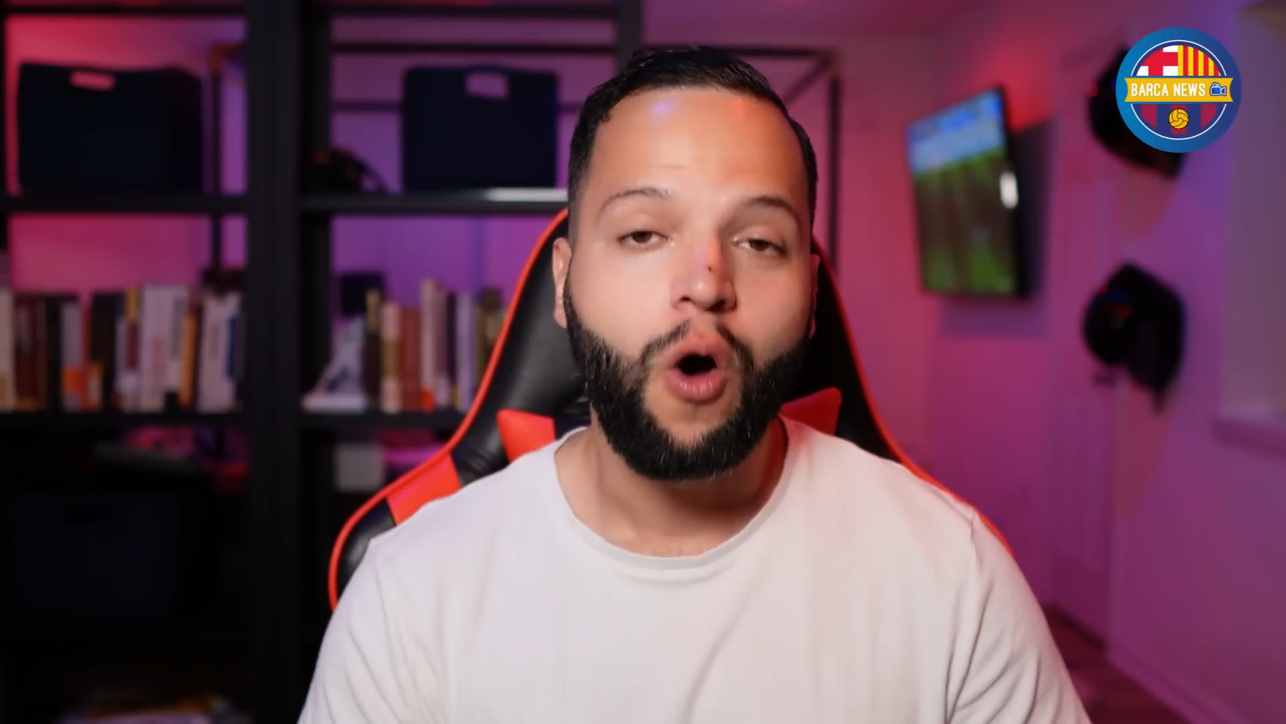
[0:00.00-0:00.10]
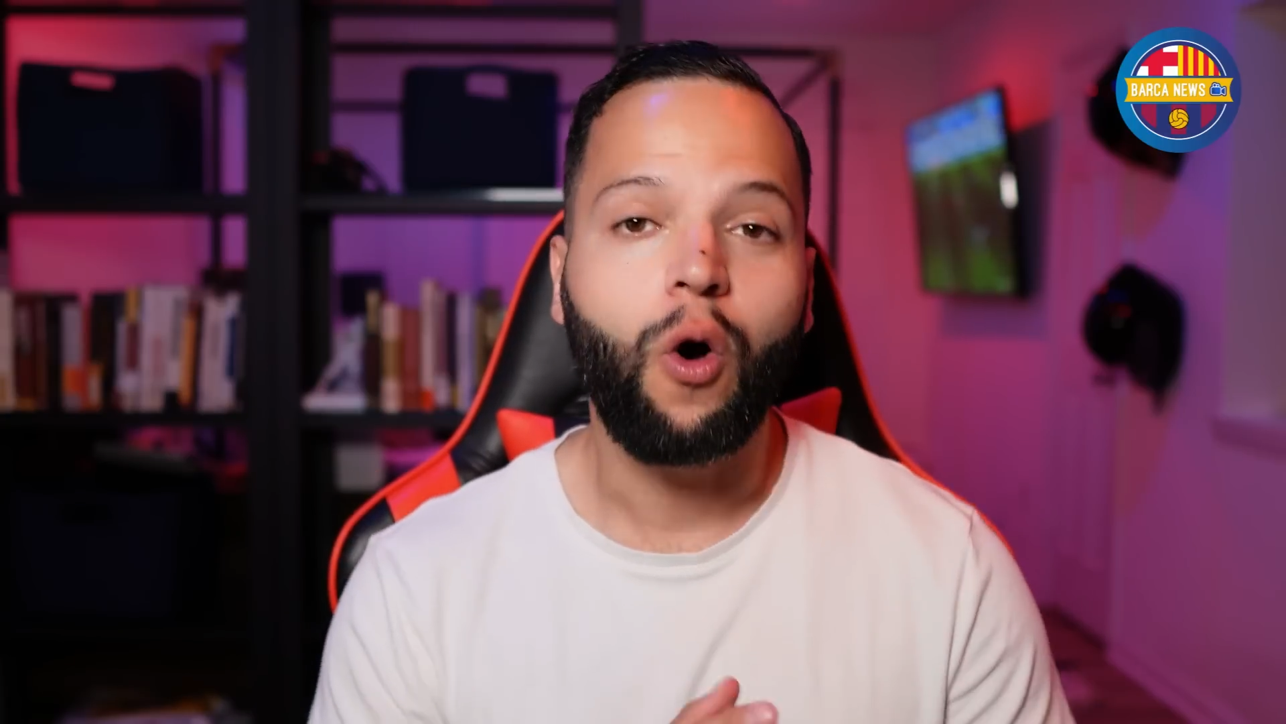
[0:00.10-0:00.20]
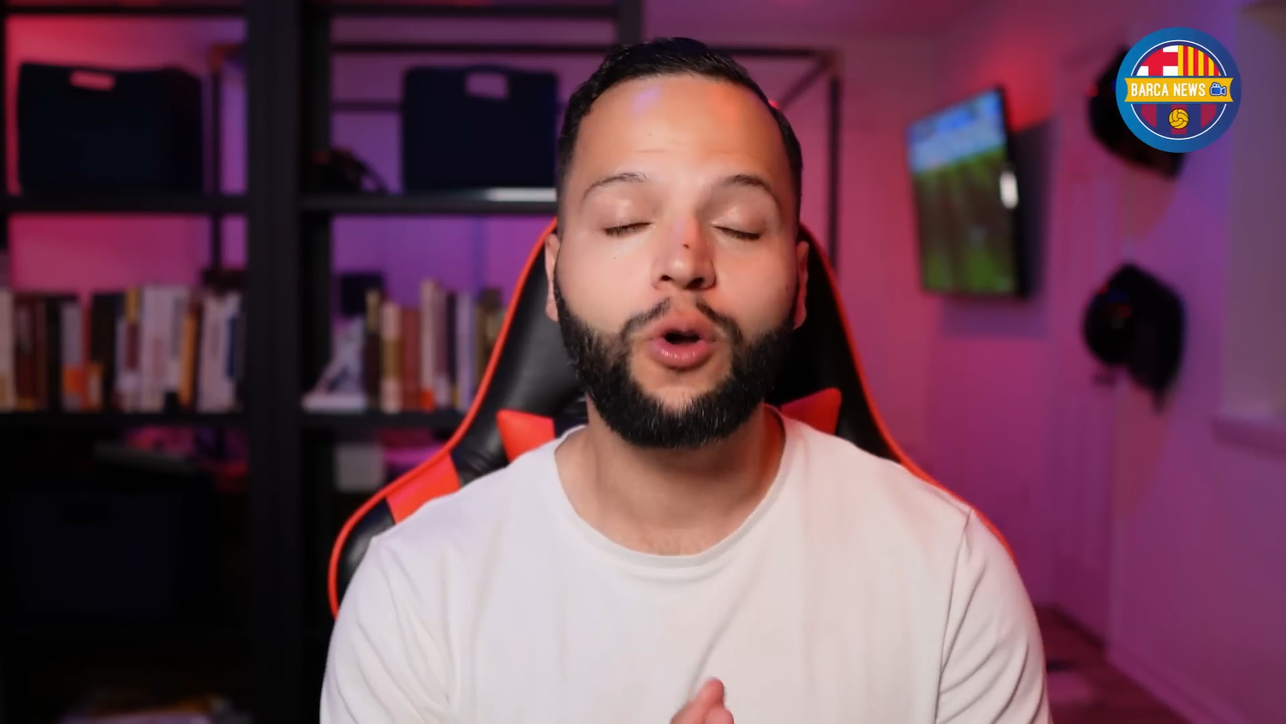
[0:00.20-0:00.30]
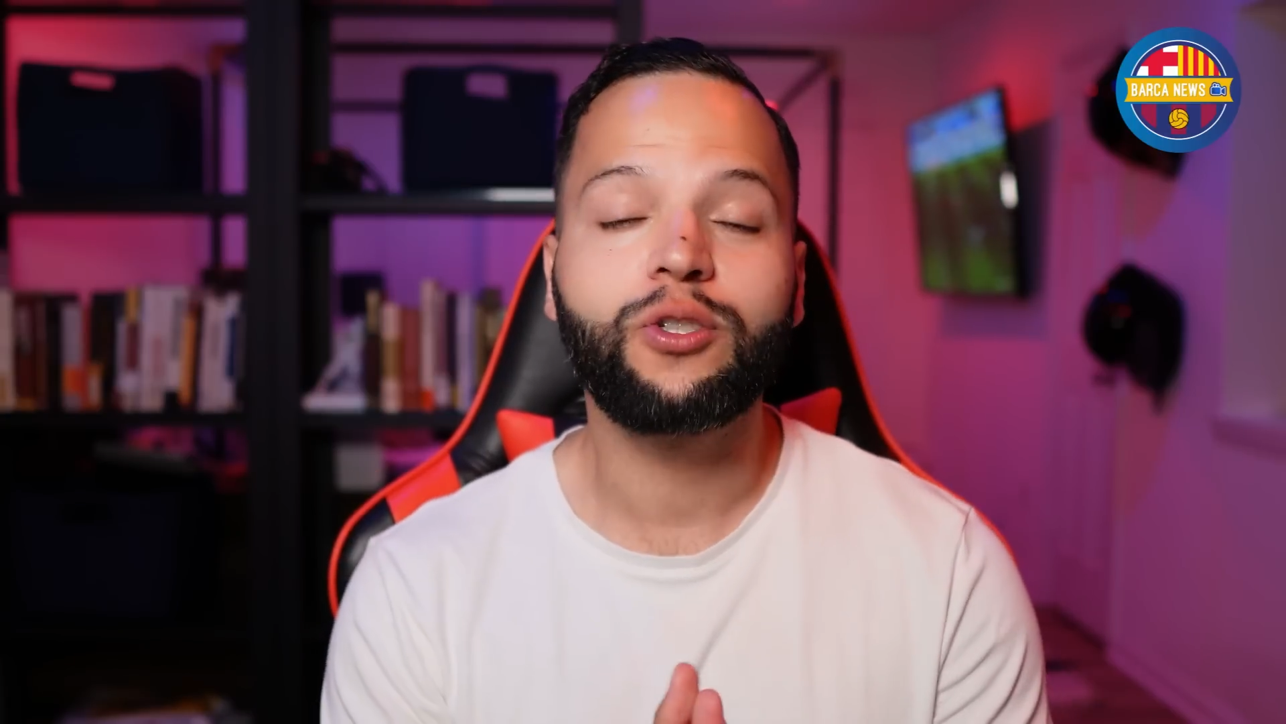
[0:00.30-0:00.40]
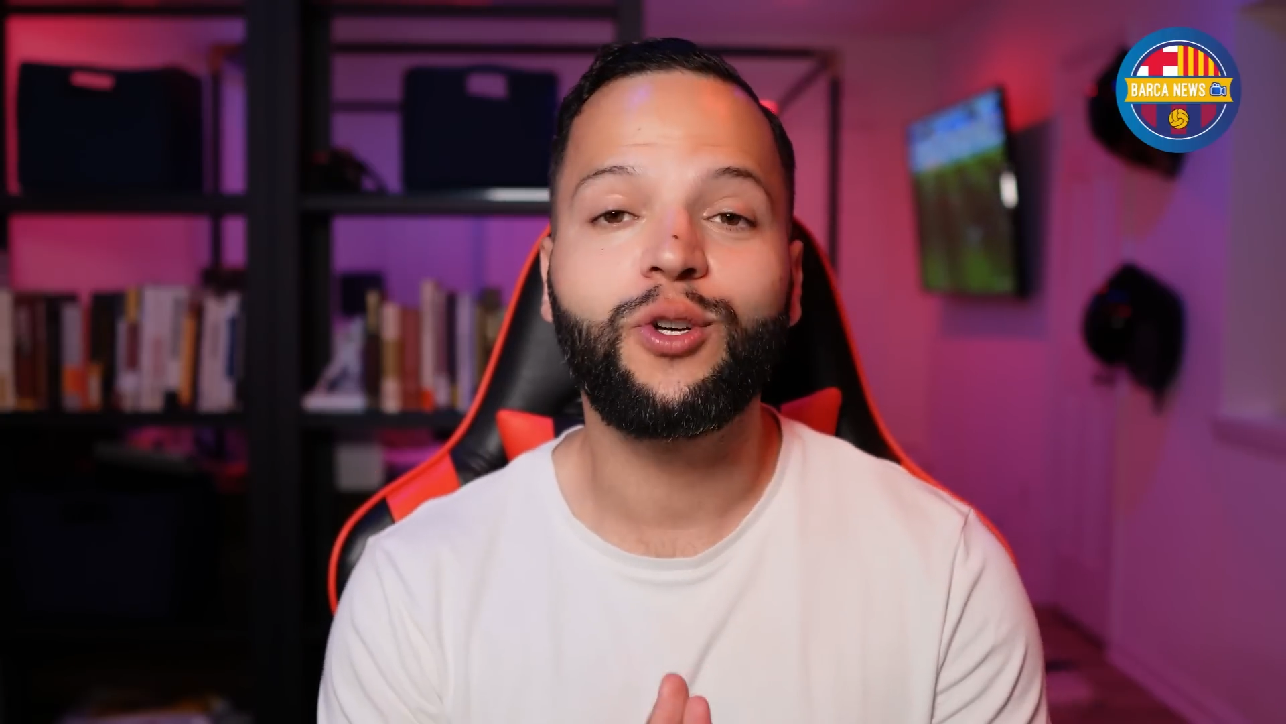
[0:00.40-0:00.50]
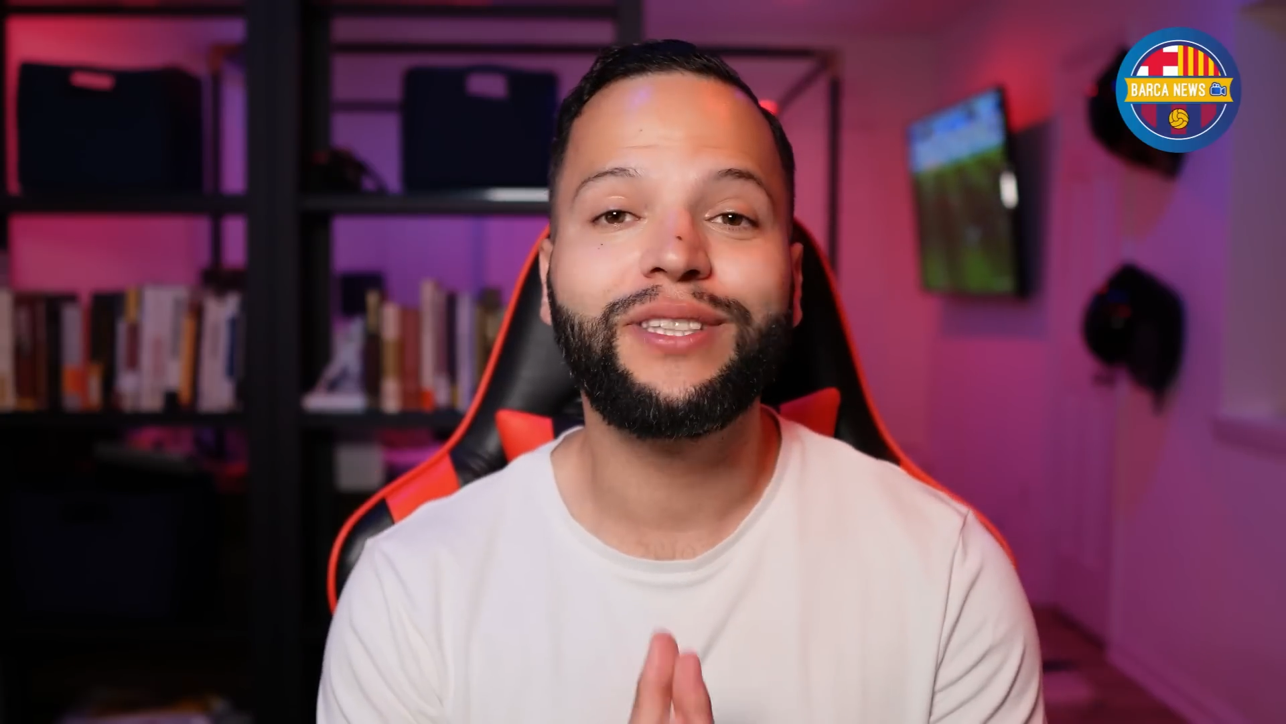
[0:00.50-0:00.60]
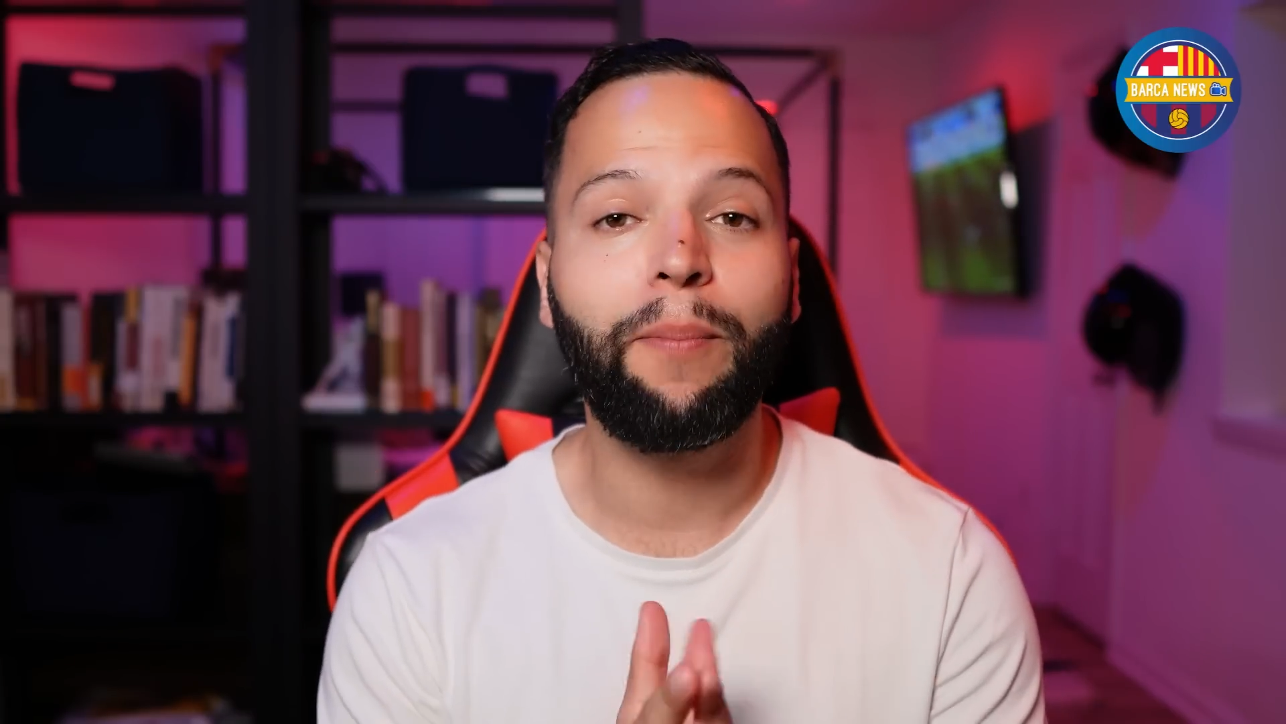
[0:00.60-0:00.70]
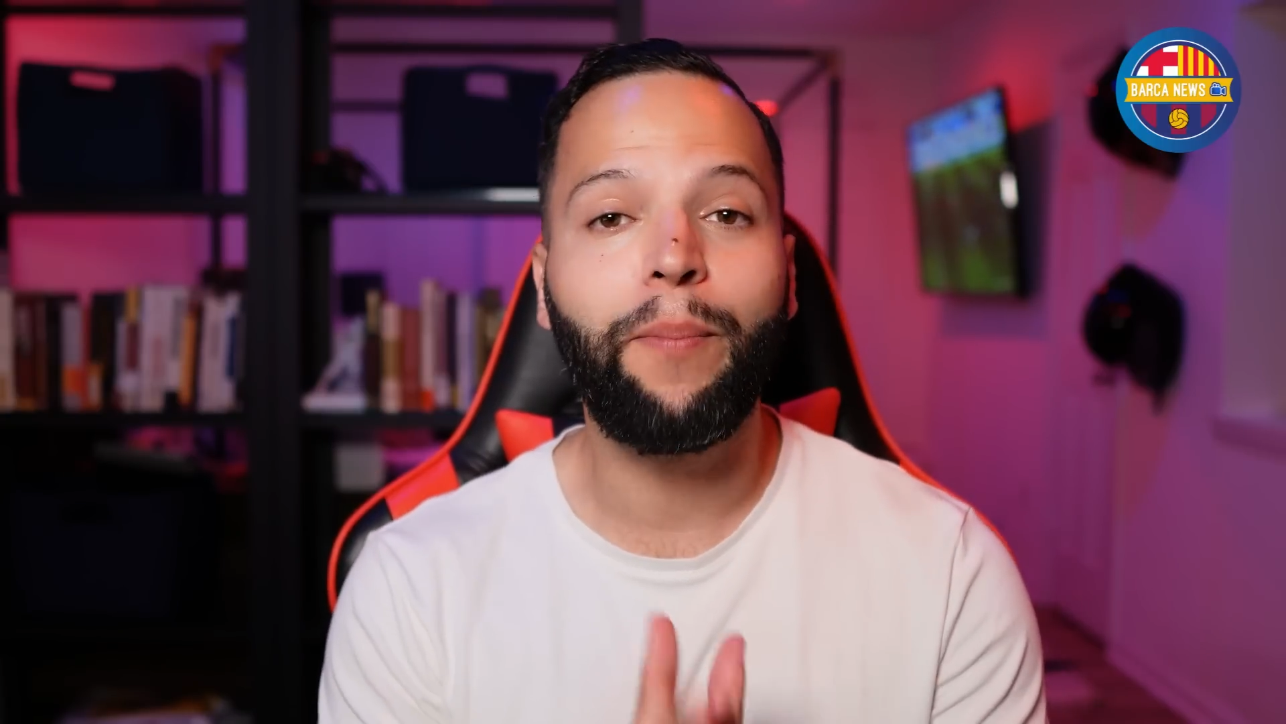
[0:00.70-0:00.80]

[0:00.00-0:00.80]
Also, the